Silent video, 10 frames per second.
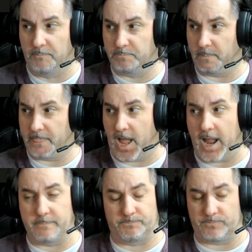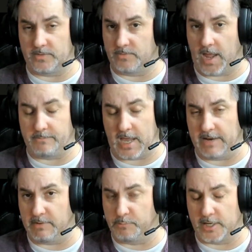I'm kind of
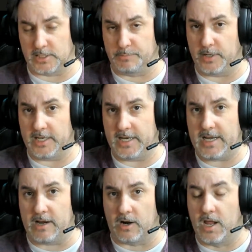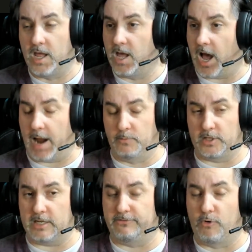impressed they're putting it in here. I'm
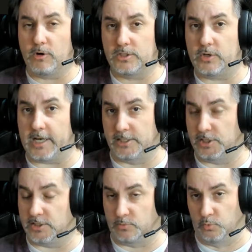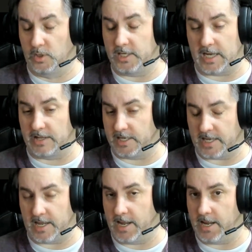looking forward to it. It's just really kind of like,
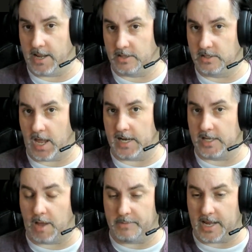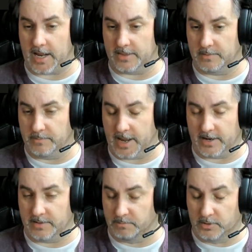it kind of caught me out of
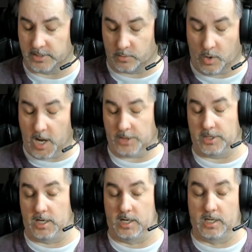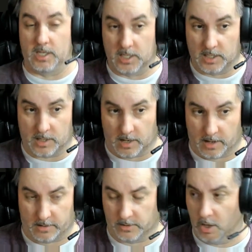the blue. It's like, what? A
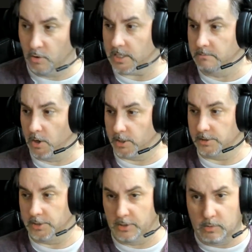Loki Mark II?